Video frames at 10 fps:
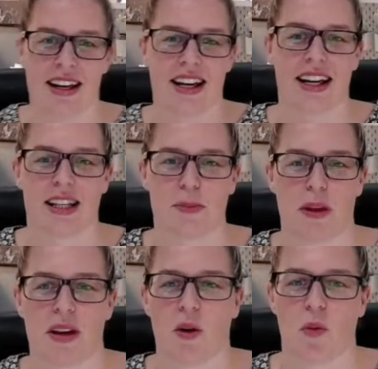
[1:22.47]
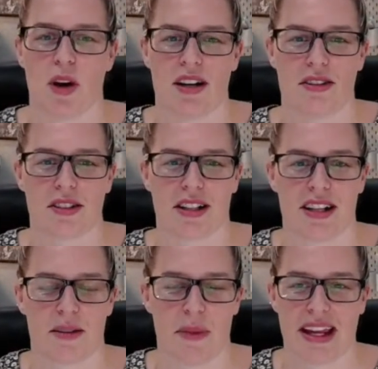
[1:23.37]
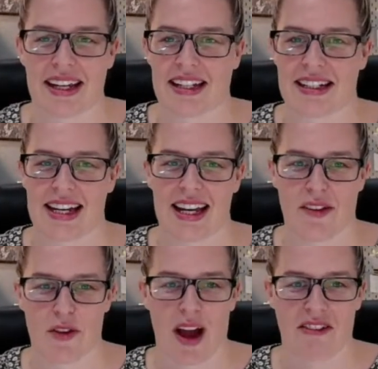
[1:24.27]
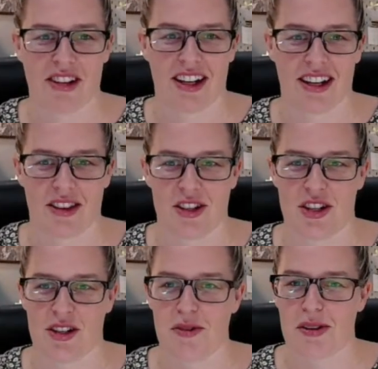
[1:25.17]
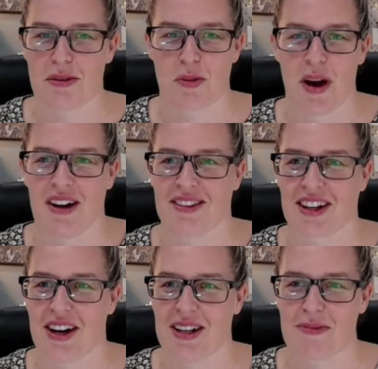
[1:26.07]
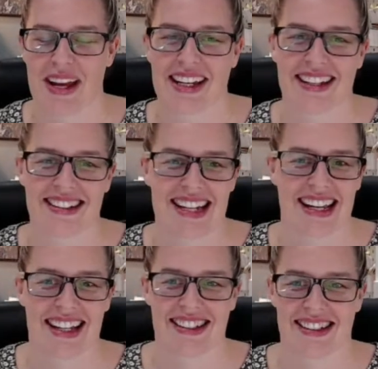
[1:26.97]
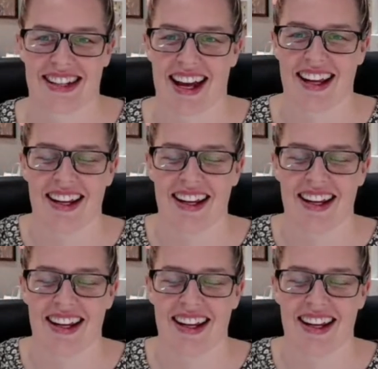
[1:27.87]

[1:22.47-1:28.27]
It has been World Card Making Day. If you haven't heard the news, it was World Card Making Day yesterday.